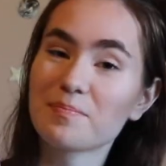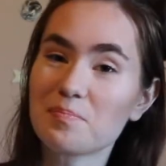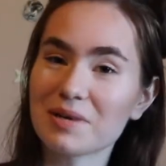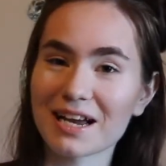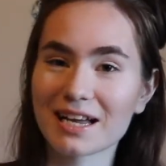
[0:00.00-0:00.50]

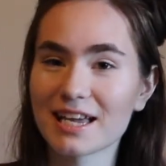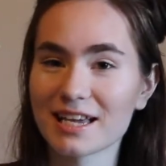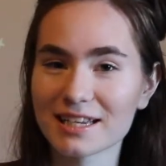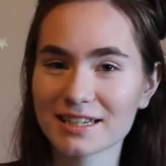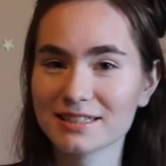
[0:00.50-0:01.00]
But I
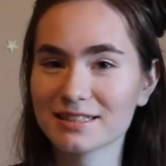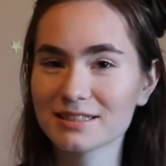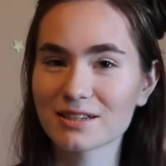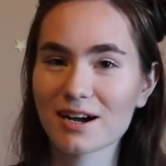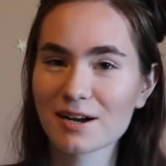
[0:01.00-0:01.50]
can
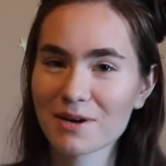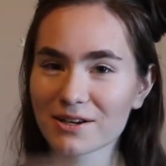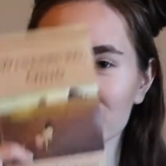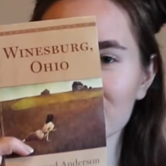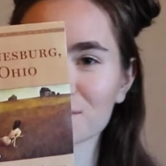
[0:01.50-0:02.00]
talk
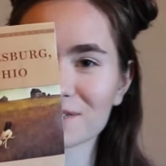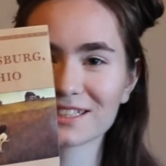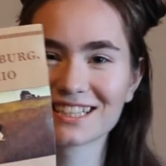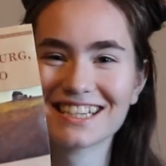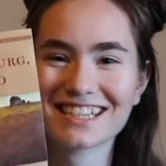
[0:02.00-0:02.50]
about this
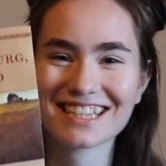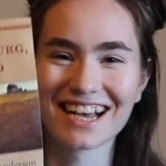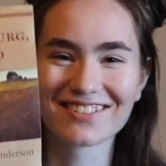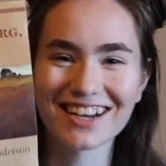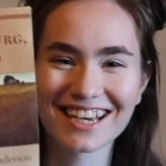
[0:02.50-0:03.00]
one because
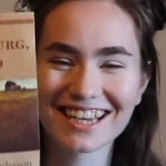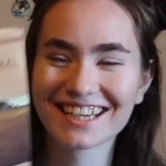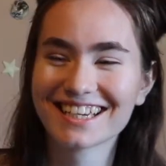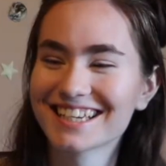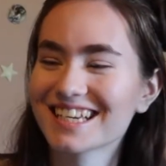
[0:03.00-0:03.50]
I read
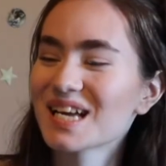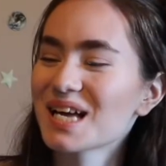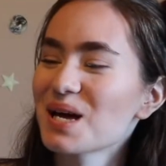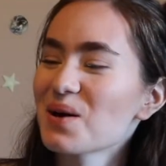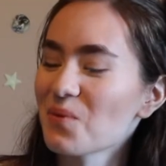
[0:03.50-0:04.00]
it.
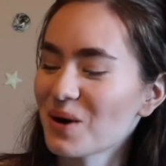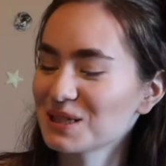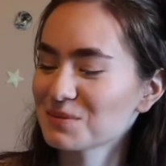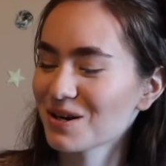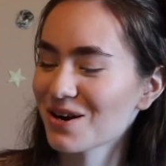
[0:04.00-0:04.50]

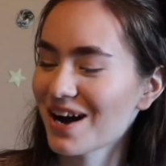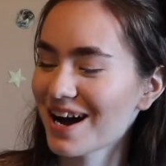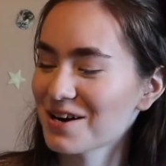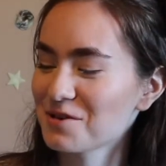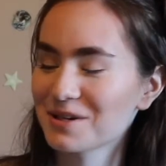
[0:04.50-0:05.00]
Winesburg,
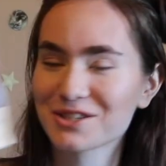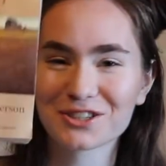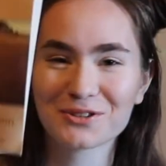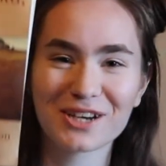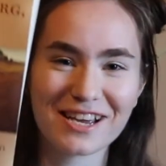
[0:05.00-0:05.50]
Ohio by
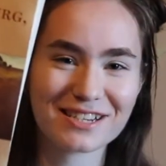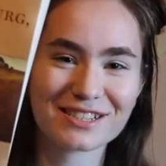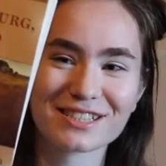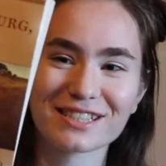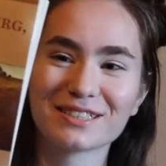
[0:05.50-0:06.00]
Sherwood
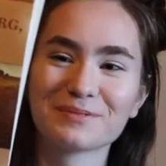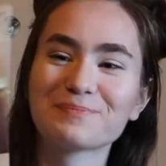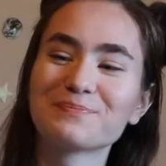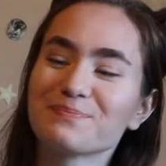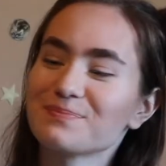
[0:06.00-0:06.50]
Anderson.
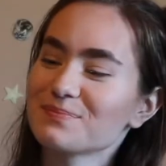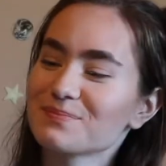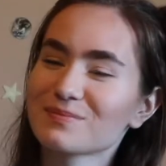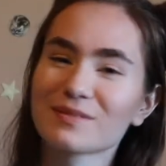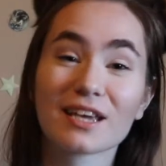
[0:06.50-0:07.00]

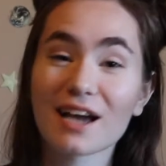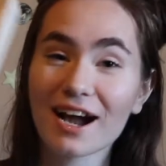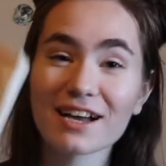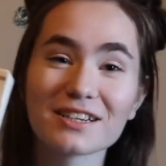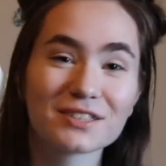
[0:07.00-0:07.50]

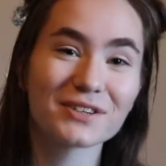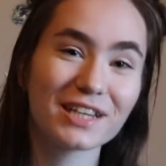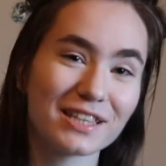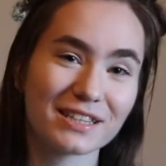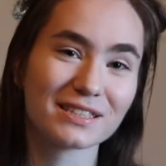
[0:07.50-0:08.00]
I
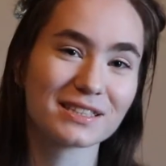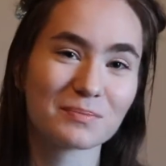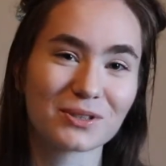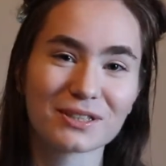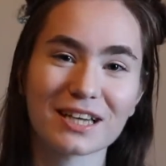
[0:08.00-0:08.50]
enjoyed this
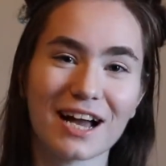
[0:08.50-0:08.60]
book,